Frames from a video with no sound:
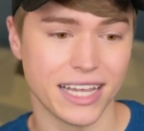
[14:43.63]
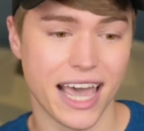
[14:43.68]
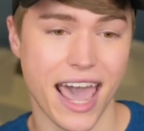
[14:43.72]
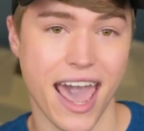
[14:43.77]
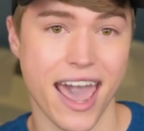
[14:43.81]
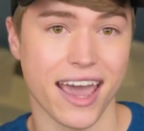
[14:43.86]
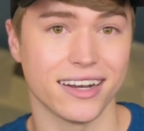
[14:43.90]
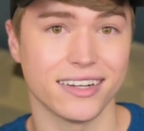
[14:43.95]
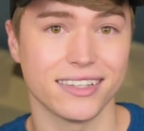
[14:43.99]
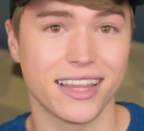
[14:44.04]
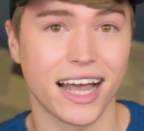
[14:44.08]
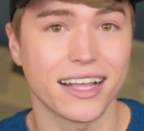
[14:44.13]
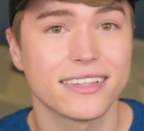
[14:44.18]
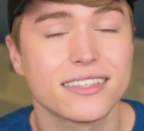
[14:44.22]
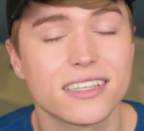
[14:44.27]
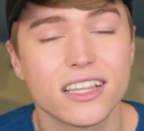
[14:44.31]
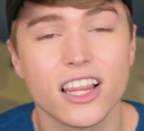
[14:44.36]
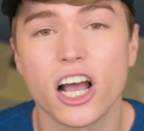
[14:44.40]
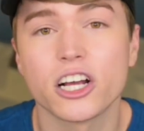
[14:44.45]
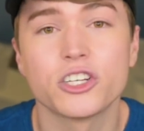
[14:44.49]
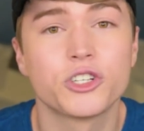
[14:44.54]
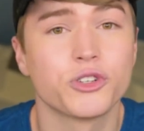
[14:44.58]
And that's a
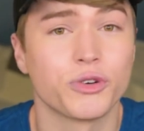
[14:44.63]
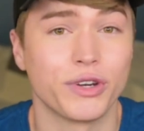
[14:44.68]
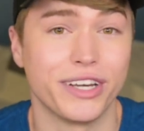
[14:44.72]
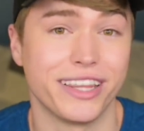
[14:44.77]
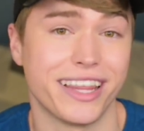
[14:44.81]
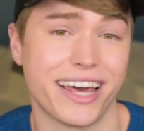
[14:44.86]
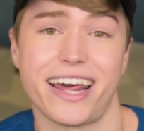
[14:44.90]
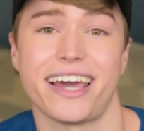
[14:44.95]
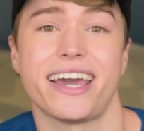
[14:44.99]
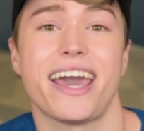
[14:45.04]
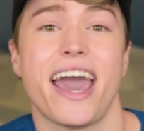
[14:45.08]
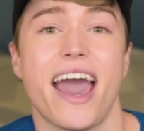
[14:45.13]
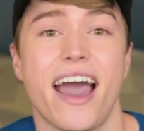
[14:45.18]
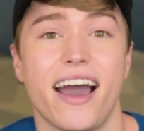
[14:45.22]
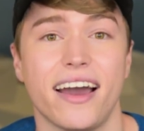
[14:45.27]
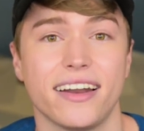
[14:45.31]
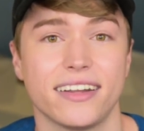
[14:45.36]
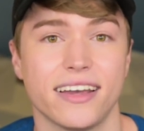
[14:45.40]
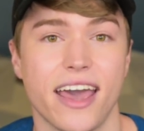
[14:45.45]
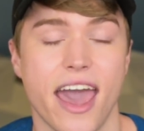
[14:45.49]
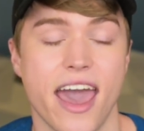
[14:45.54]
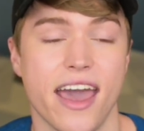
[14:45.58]
luxury that I
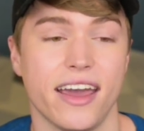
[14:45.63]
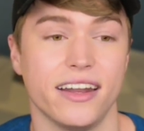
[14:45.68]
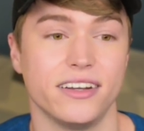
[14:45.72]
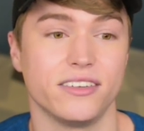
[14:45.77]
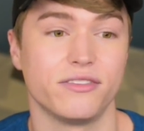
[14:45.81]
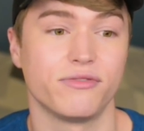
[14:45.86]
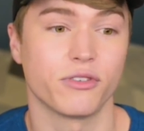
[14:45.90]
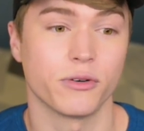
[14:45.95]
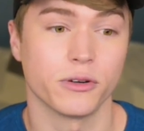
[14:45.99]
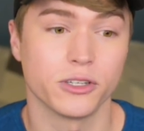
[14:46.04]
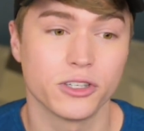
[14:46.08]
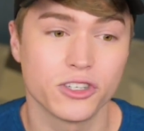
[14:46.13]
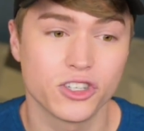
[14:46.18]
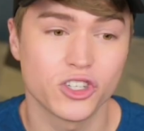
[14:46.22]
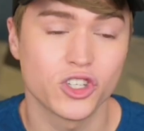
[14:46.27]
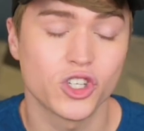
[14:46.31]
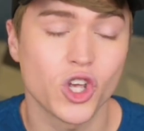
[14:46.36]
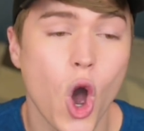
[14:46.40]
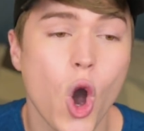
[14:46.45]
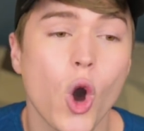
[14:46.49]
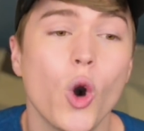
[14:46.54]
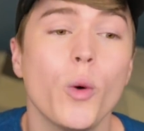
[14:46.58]
had. And for
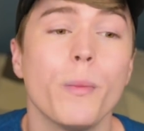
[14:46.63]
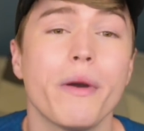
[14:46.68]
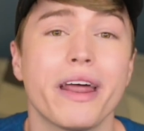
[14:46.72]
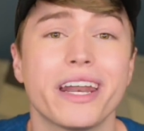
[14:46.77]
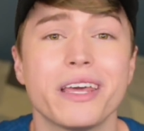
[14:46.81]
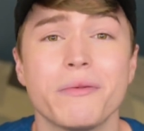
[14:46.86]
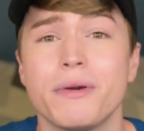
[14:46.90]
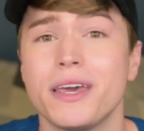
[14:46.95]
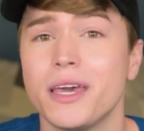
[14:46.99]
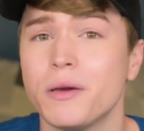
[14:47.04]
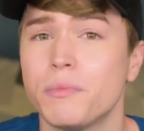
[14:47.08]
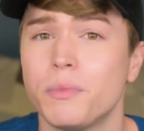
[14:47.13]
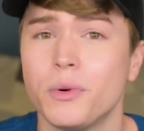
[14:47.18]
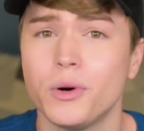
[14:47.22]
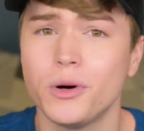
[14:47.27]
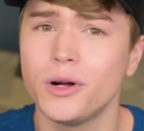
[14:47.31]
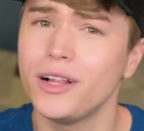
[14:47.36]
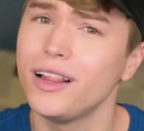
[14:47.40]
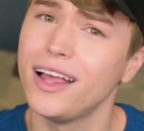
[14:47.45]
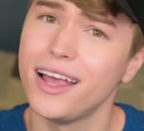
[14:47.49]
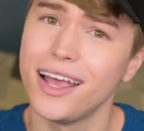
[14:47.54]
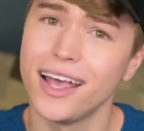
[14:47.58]
so many
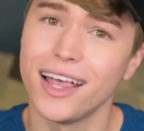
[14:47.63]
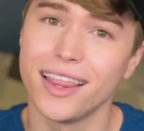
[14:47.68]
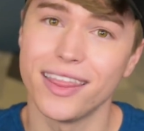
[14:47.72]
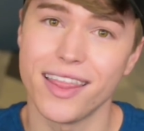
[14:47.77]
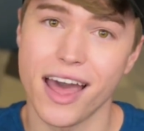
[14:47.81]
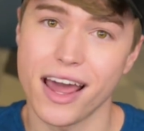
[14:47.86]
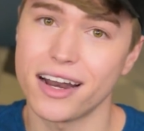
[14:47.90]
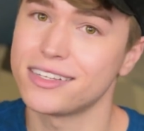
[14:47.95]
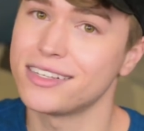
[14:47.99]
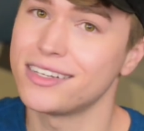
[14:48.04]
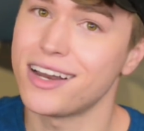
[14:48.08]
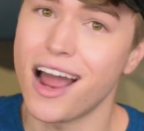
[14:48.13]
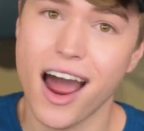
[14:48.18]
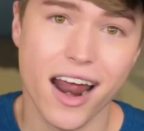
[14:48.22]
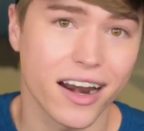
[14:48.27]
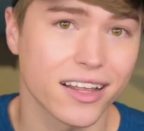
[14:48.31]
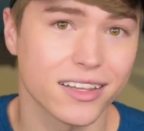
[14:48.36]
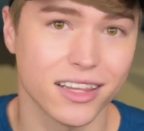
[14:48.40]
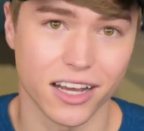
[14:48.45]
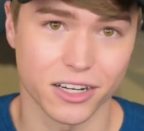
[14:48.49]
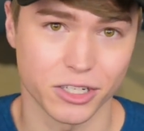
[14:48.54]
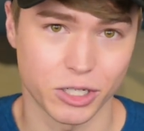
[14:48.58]
people, that is not a
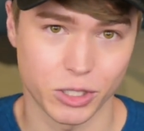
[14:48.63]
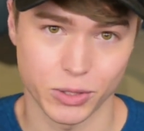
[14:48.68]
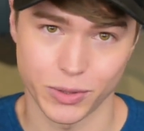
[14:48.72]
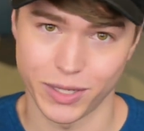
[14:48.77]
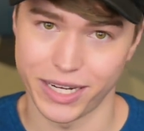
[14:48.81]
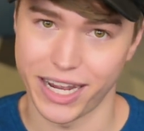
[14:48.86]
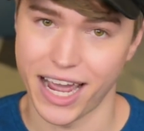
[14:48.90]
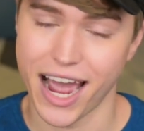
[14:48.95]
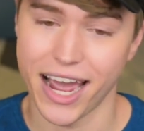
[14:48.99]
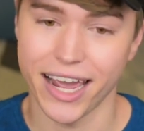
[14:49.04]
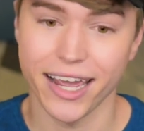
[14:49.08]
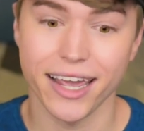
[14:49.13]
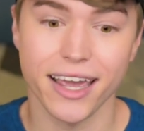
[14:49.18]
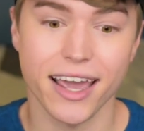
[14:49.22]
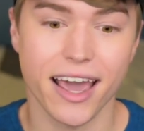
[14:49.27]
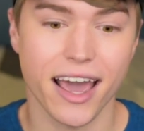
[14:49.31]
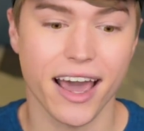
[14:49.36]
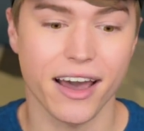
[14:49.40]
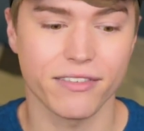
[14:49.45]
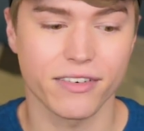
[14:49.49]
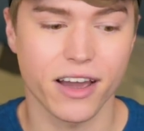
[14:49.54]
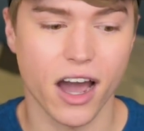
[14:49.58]
luxury. I
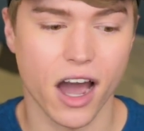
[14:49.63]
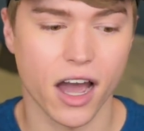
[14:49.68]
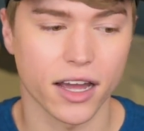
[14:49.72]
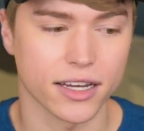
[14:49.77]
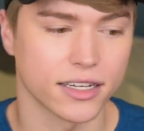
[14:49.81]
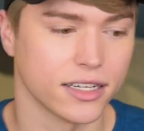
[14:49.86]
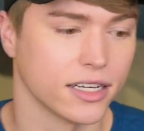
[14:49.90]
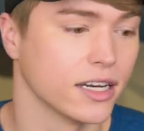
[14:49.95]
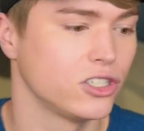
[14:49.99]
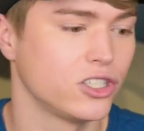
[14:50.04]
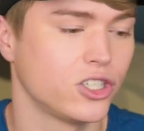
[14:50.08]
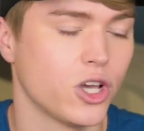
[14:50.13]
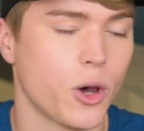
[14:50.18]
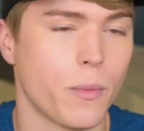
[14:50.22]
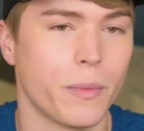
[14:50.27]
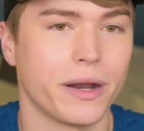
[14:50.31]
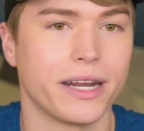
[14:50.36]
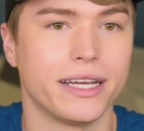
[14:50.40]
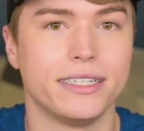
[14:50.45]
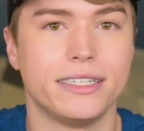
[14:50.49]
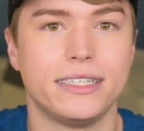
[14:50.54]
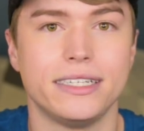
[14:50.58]
have gotten so
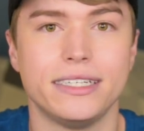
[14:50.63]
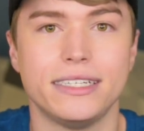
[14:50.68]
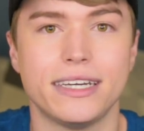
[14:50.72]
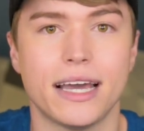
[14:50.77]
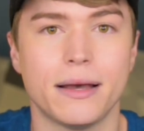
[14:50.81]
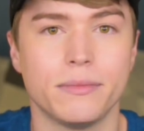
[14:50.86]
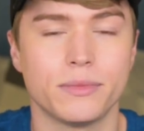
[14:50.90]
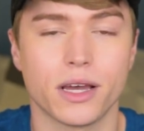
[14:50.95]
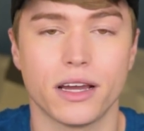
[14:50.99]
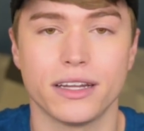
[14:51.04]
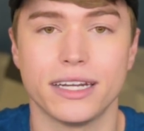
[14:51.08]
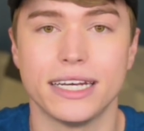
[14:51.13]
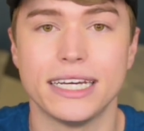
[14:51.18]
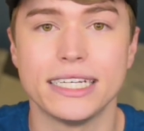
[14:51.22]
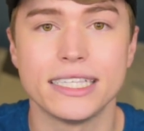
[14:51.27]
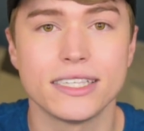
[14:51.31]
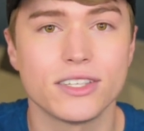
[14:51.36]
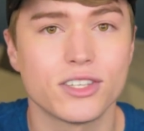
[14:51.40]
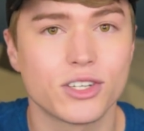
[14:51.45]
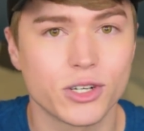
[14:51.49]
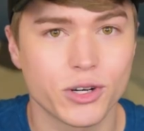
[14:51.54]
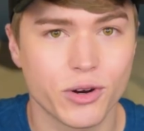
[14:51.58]
many DMs on
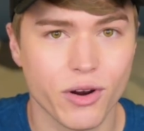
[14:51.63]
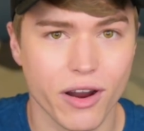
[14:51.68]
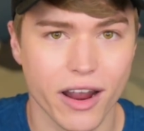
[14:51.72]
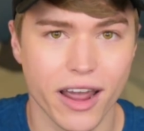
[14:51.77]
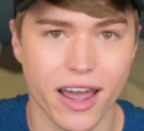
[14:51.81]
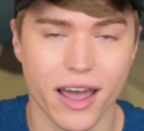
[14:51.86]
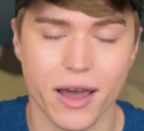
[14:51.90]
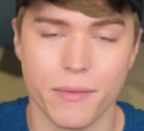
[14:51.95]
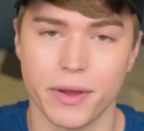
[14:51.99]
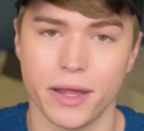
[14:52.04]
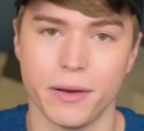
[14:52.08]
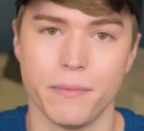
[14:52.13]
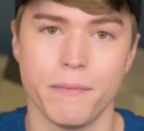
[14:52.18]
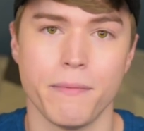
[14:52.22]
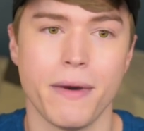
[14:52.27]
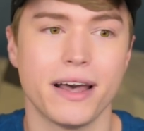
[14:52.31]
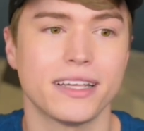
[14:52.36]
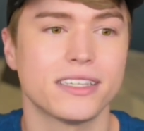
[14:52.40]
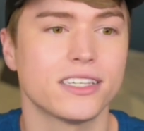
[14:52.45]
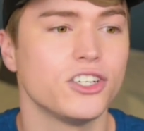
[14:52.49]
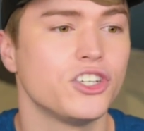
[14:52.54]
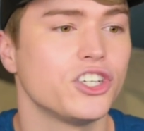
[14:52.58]
Instagram and
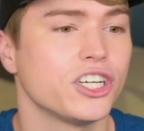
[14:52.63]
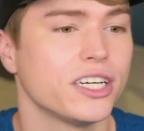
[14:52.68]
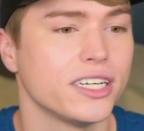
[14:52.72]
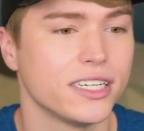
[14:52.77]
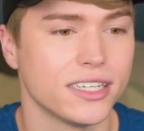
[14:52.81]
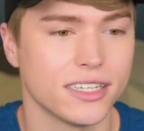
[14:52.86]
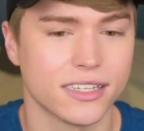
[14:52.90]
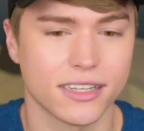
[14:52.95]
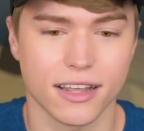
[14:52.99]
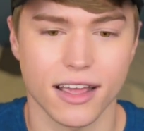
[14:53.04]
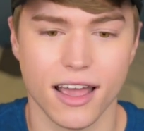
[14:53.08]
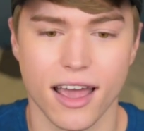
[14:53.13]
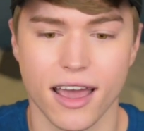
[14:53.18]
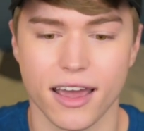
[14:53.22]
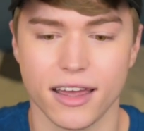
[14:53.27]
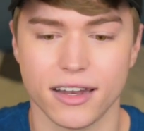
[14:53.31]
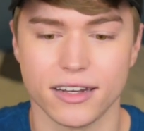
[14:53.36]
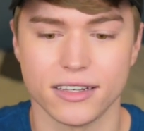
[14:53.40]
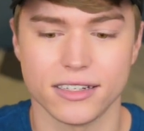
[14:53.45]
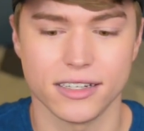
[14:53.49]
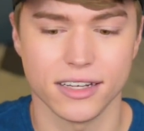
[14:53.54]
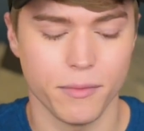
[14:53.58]
messages
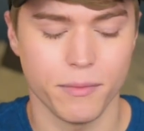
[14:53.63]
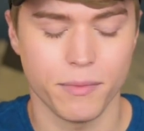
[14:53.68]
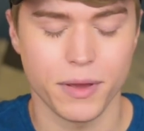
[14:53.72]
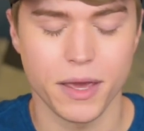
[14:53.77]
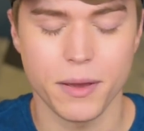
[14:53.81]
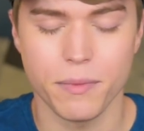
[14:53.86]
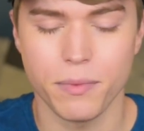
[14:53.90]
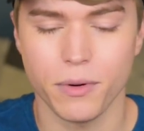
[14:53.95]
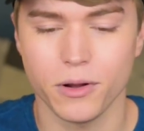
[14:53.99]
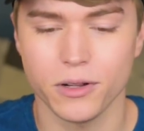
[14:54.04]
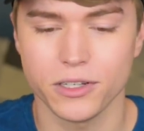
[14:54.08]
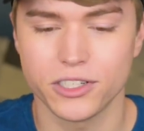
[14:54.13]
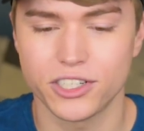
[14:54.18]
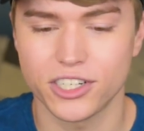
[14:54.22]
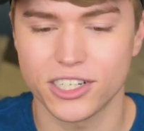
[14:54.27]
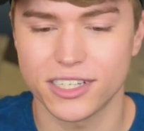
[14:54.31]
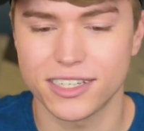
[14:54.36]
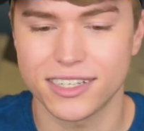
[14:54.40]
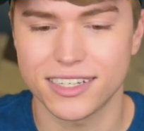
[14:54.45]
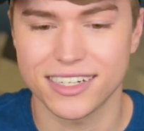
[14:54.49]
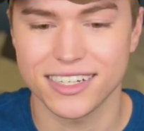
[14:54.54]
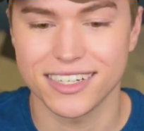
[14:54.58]
and people
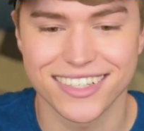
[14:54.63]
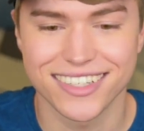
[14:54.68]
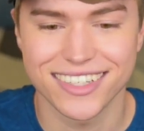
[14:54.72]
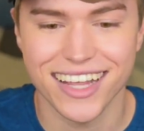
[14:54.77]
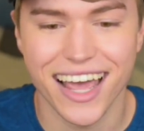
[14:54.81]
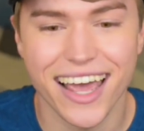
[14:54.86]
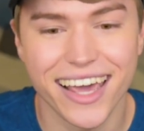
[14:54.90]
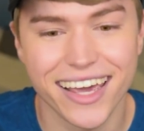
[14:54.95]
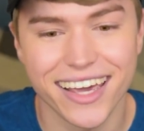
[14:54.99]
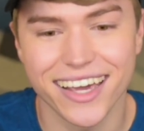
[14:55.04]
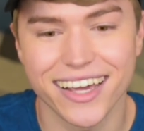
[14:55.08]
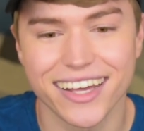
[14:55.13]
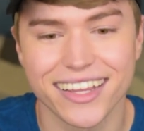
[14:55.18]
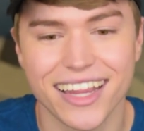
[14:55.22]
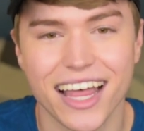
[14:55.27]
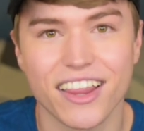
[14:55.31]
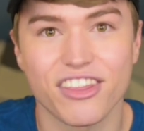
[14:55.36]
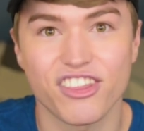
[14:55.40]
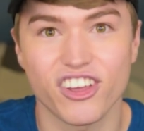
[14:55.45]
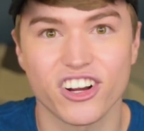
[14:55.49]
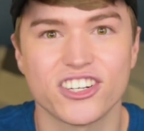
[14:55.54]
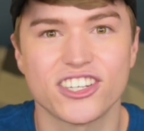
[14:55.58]
just saying
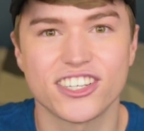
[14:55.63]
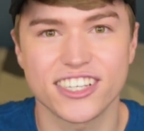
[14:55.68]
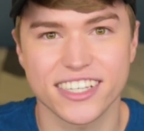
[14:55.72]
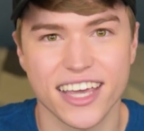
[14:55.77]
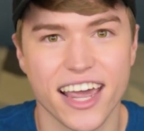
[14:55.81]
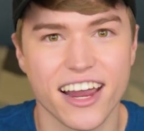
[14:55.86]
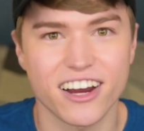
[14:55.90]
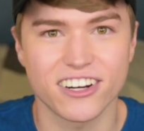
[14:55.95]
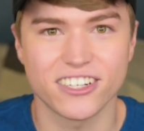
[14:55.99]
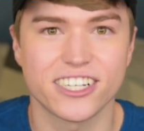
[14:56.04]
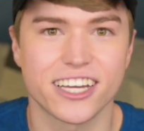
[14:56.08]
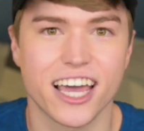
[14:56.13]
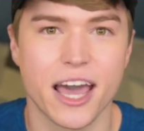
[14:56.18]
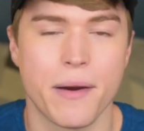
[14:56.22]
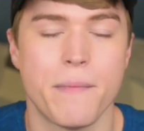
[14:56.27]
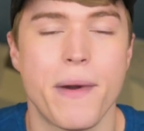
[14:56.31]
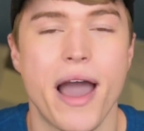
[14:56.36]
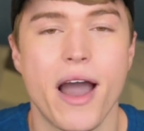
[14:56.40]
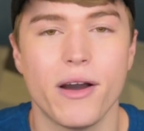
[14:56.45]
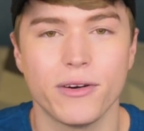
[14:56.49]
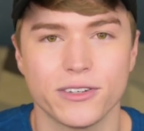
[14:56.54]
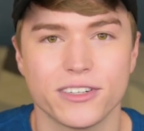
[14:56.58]
that they're scared to come
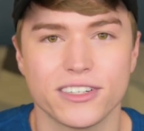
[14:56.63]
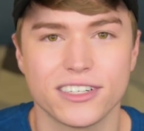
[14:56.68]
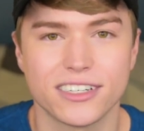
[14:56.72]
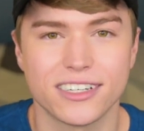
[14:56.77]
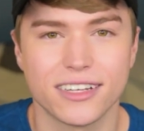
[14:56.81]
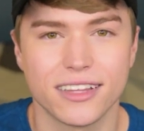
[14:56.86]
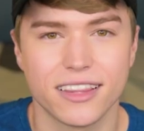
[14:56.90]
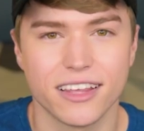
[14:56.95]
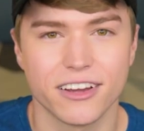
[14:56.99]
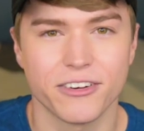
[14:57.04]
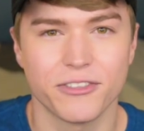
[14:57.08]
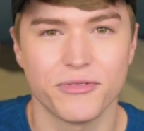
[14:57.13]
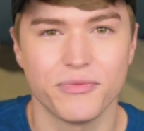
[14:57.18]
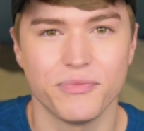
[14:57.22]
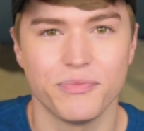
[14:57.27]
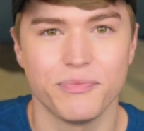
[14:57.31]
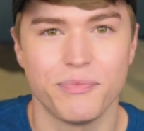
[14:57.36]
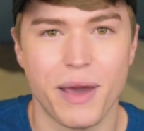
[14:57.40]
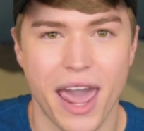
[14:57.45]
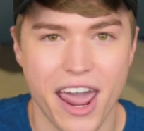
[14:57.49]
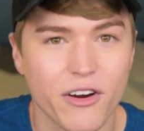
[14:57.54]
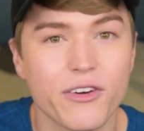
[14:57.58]
out to their
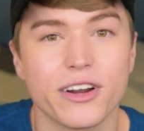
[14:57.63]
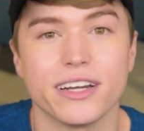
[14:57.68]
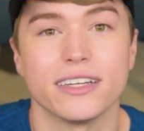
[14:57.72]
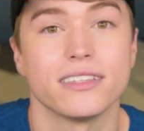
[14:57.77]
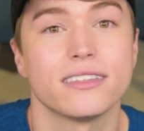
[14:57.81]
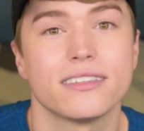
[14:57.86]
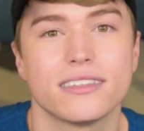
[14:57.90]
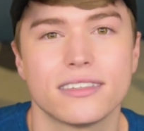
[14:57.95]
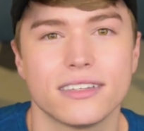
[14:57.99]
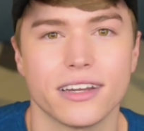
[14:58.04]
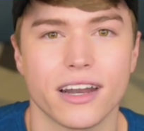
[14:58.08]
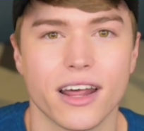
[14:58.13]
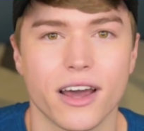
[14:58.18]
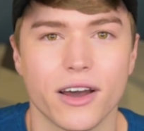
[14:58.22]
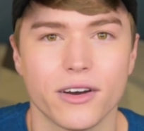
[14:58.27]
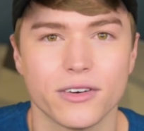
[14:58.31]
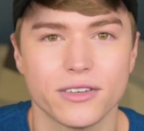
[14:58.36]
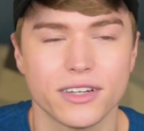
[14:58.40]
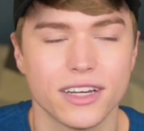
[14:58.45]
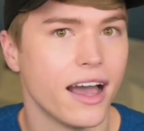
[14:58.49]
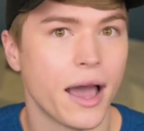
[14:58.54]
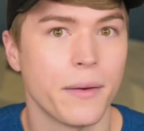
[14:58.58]
parents, you know?